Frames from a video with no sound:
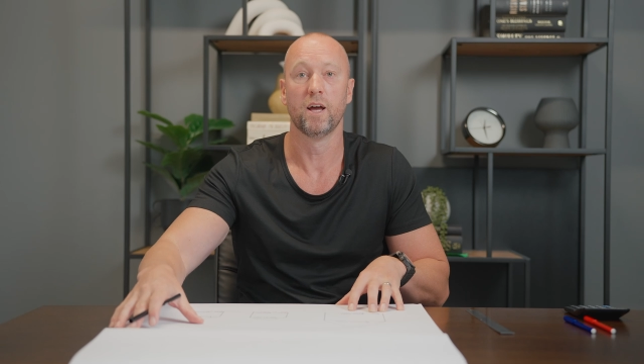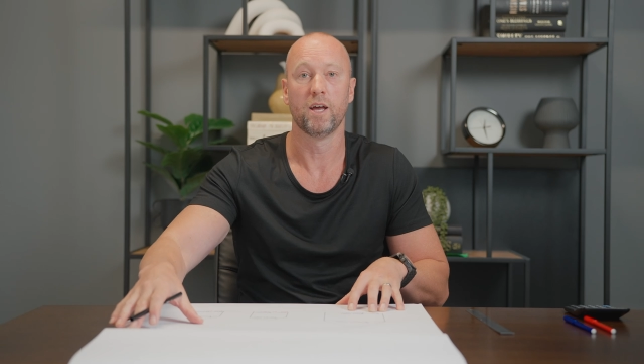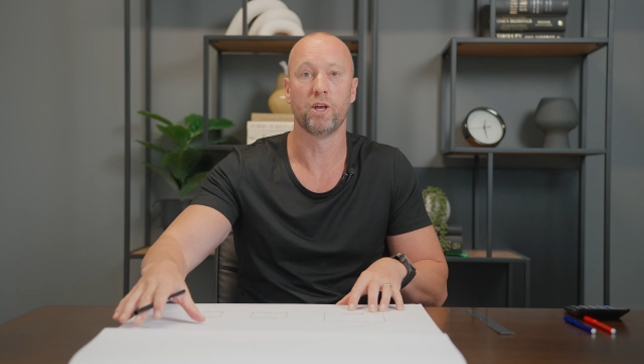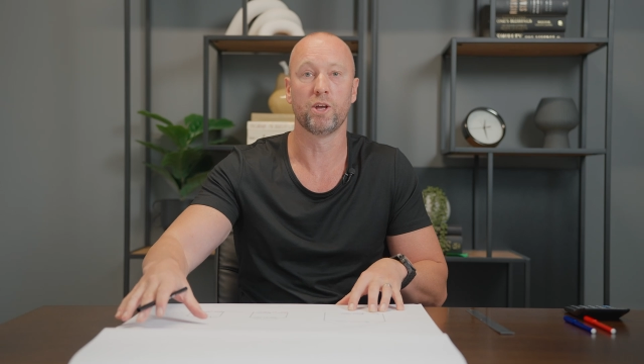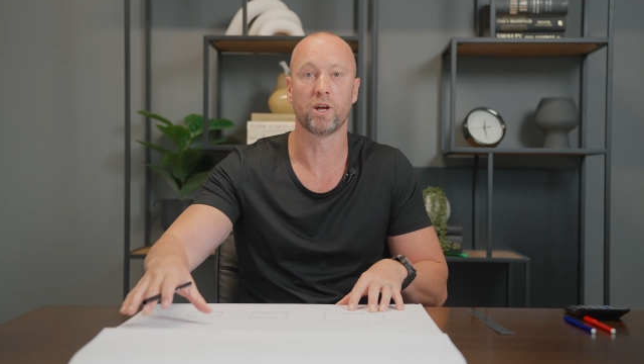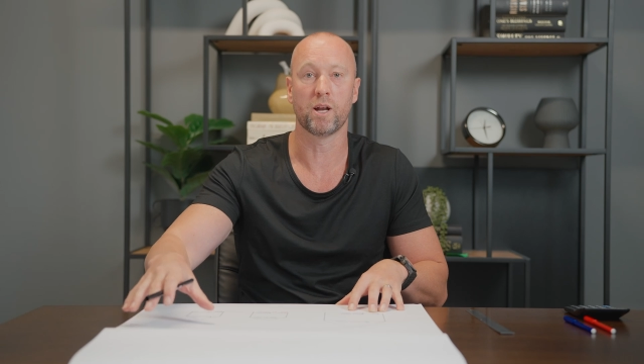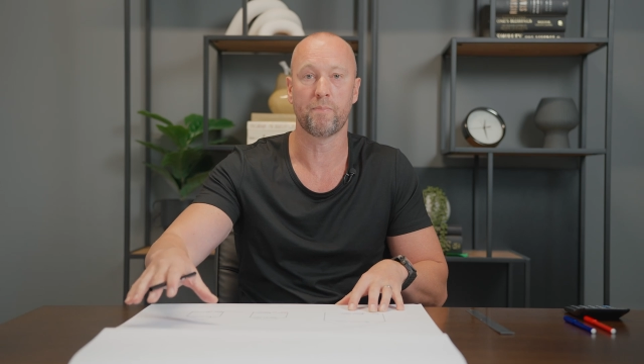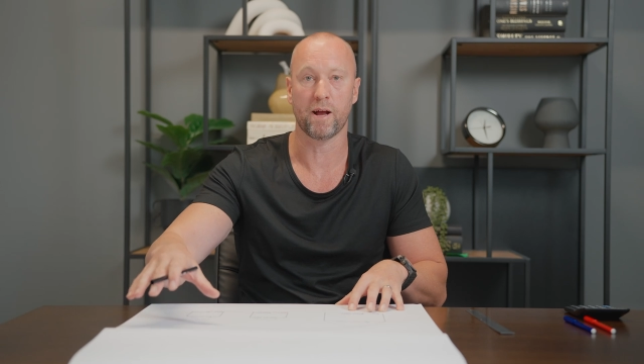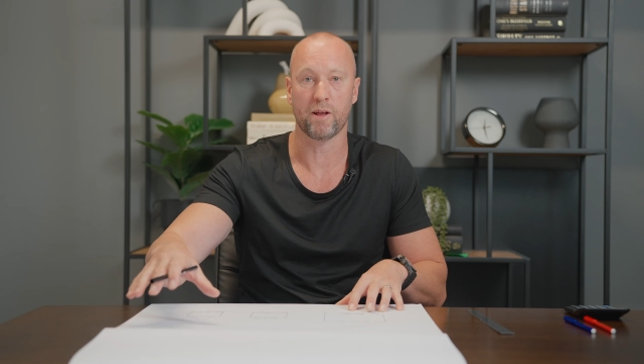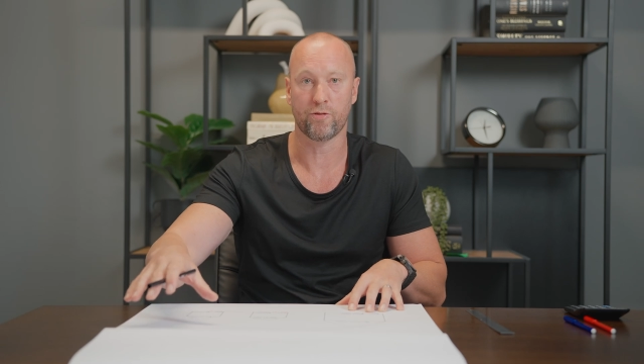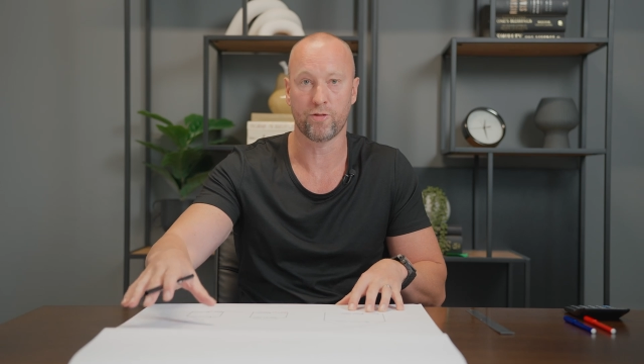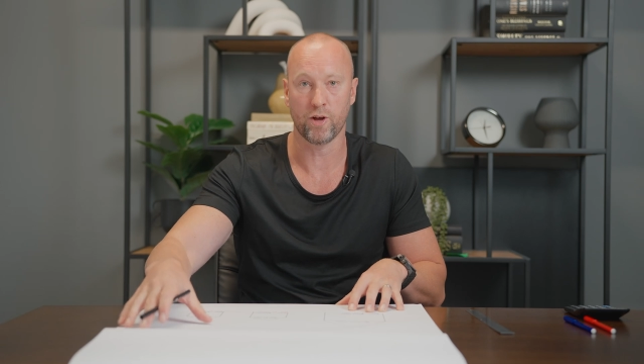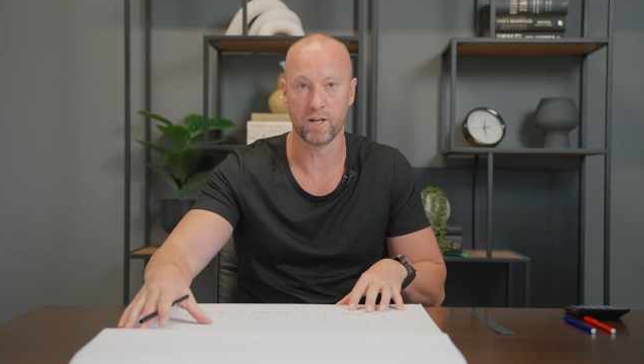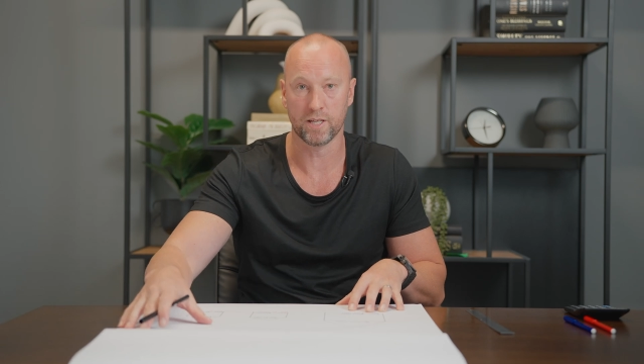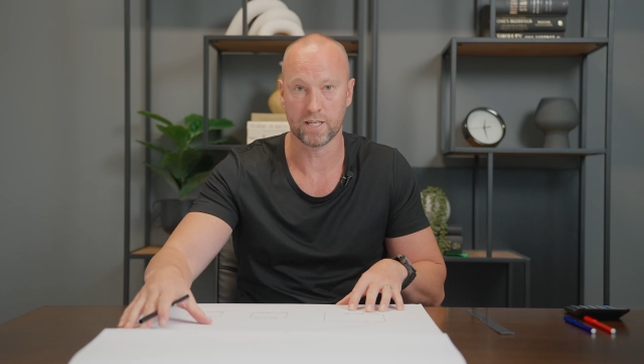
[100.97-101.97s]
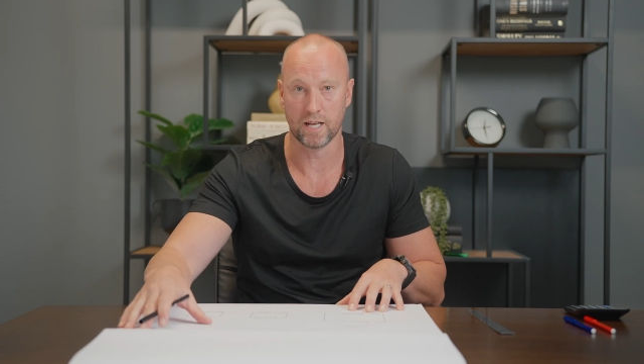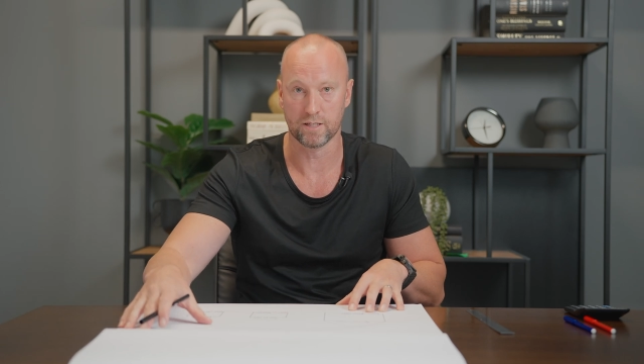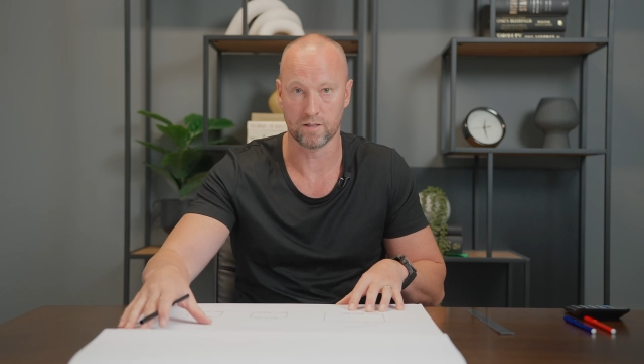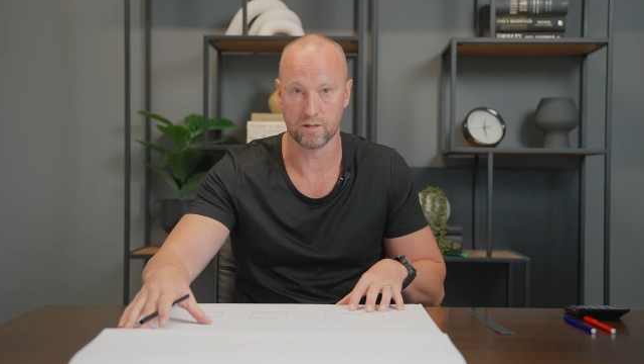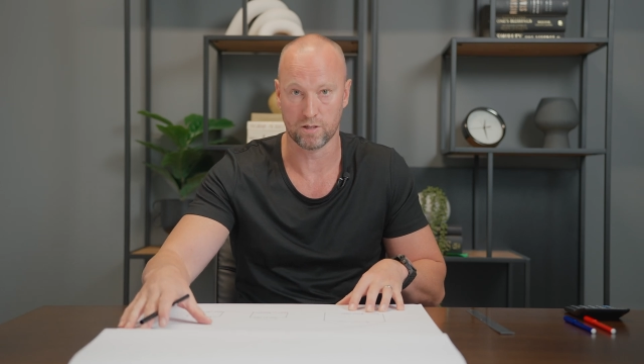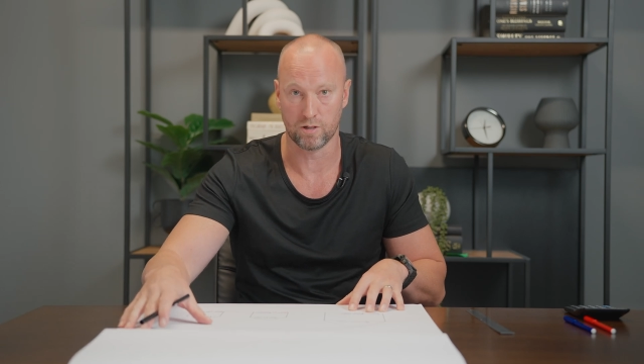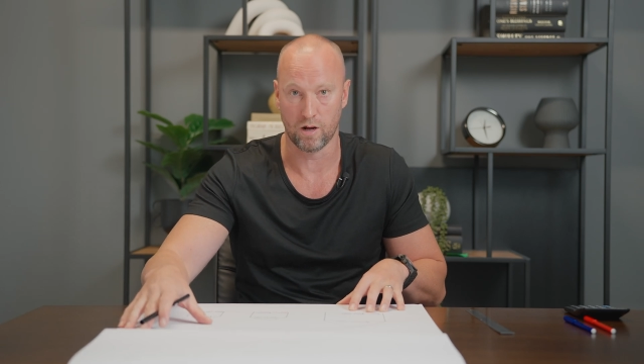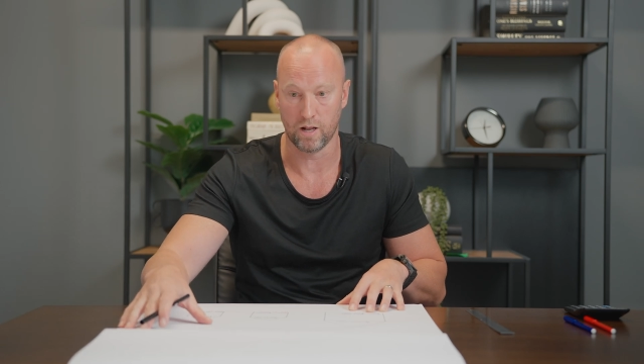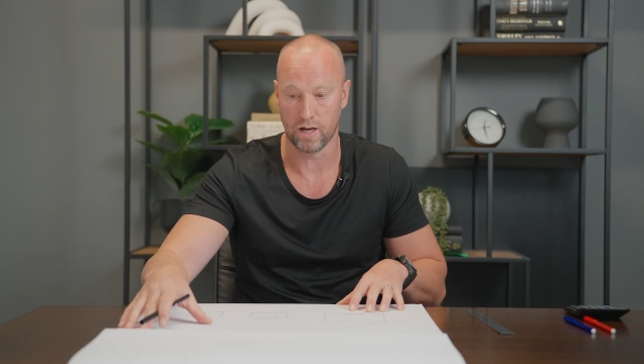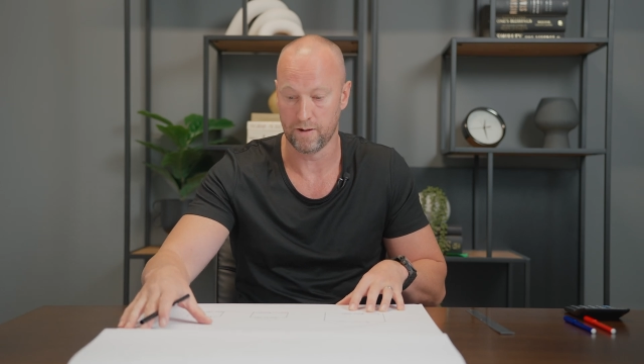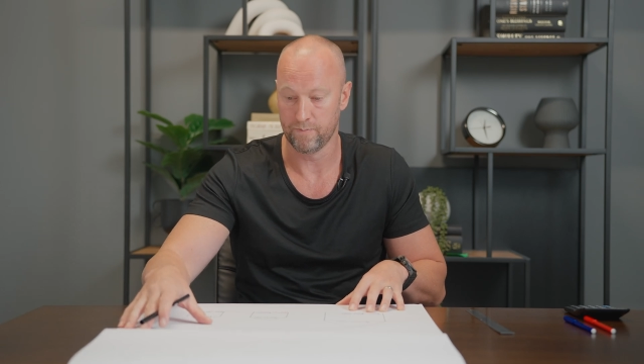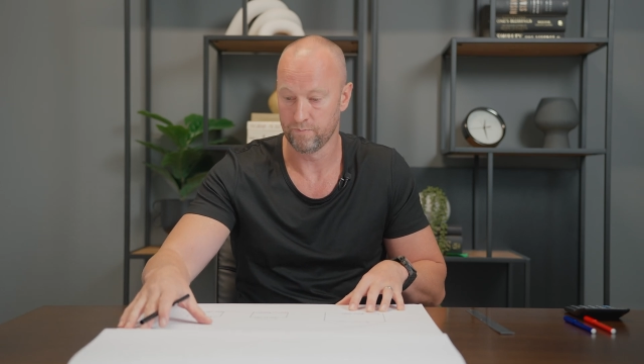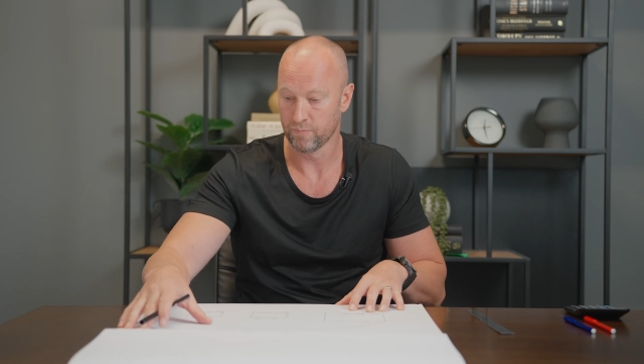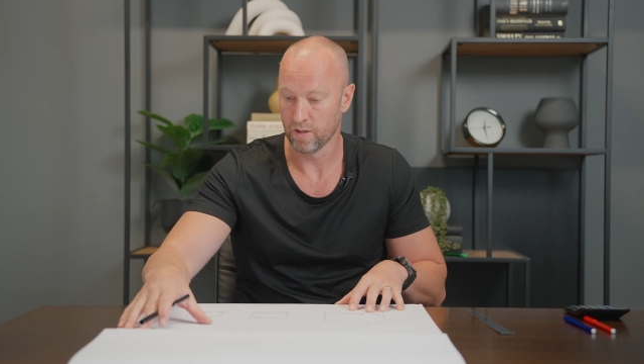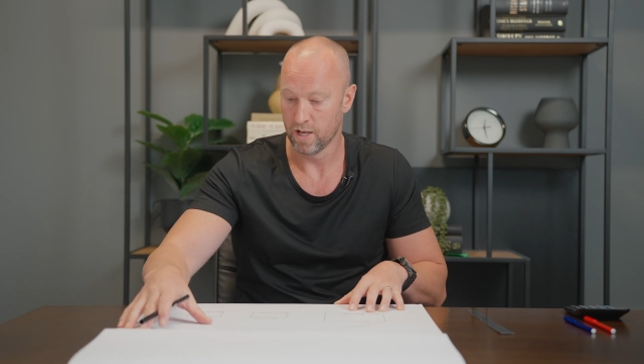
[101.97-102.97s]
you're going to pay 30 cents on the dollar.
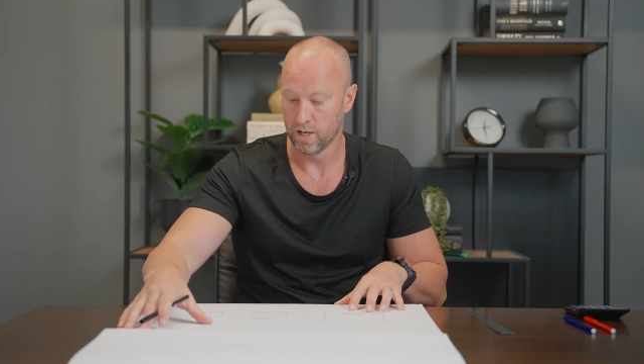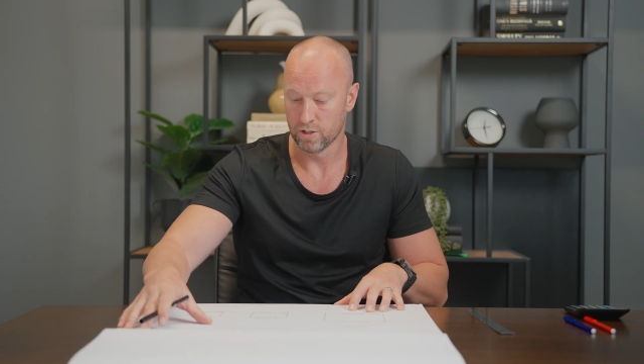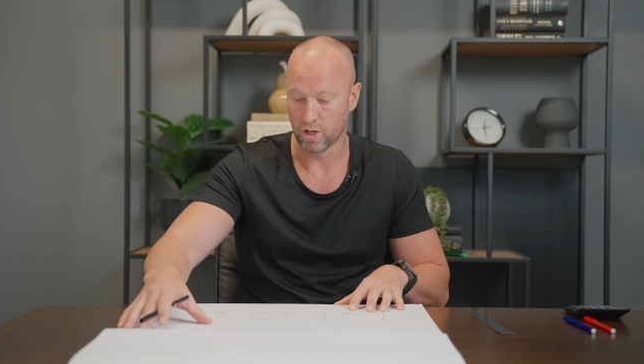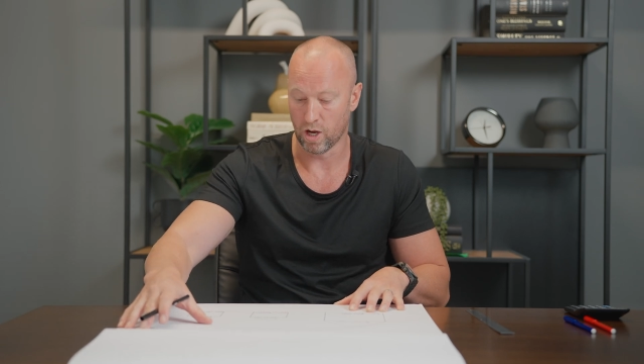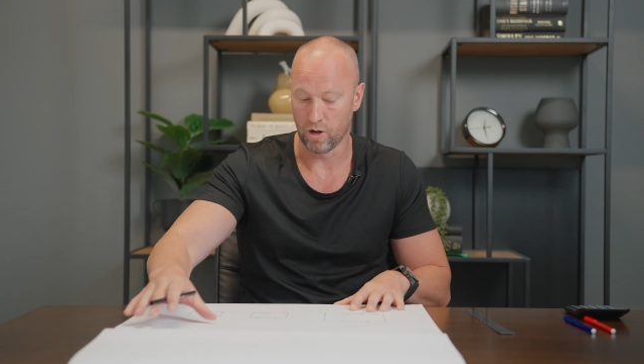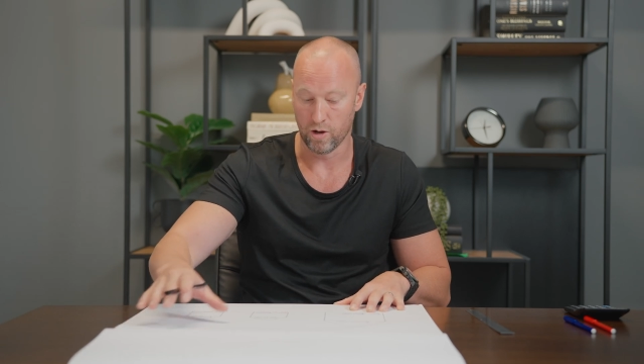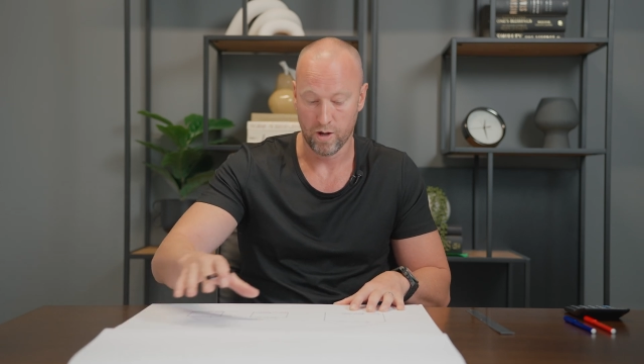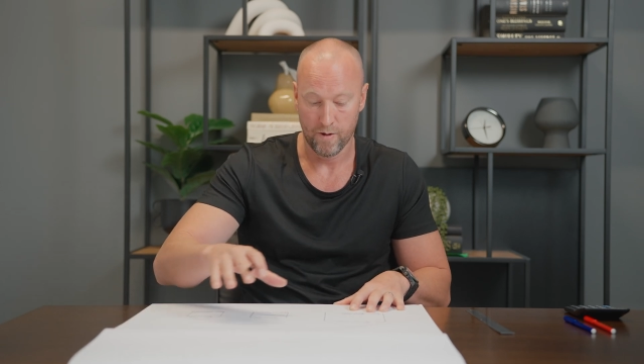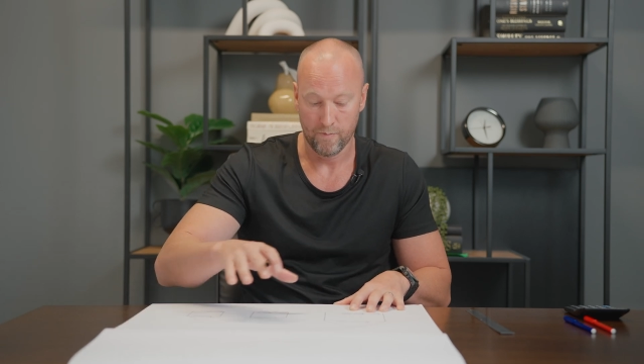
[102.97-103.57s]
So